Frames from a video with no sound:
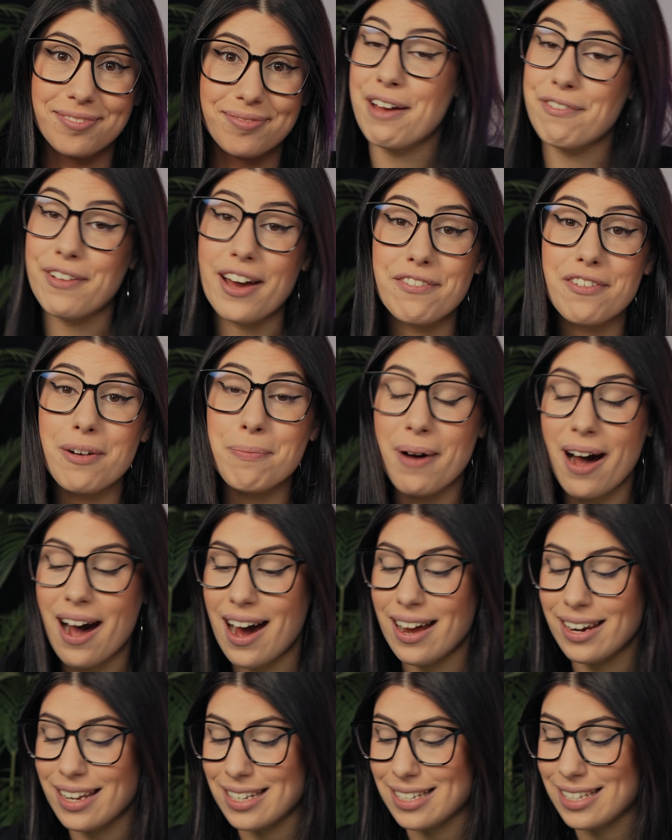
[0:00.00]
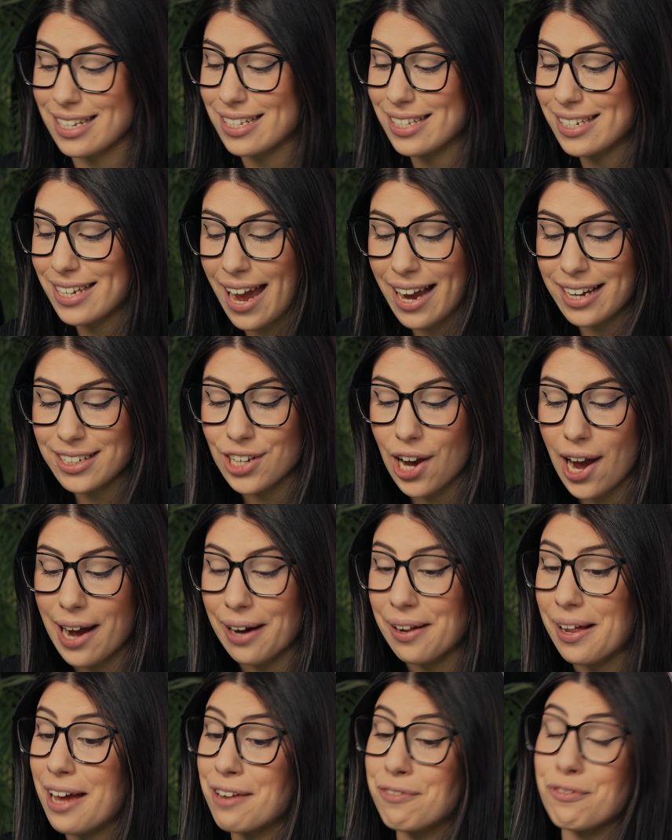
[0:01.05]
My favorite part is this
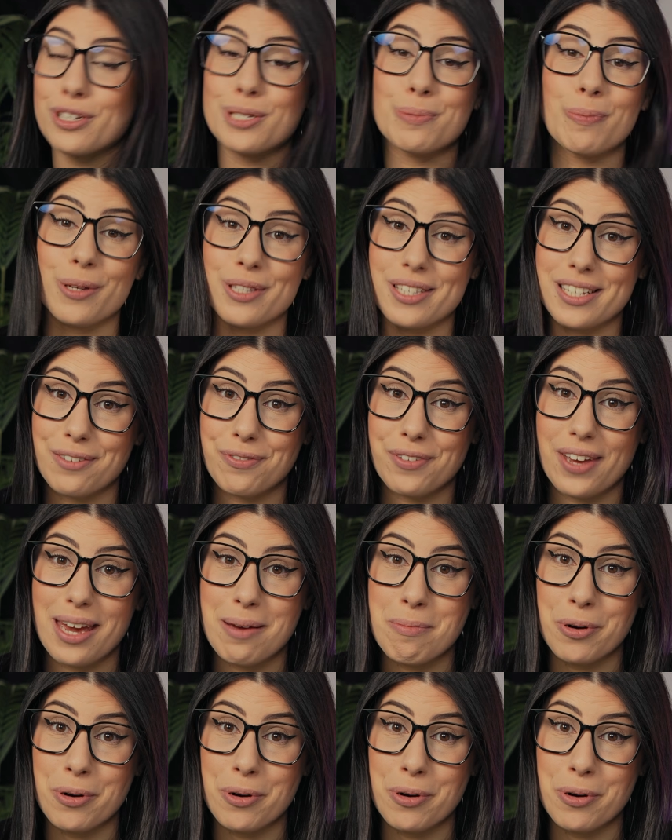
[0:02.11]
tactile and responsive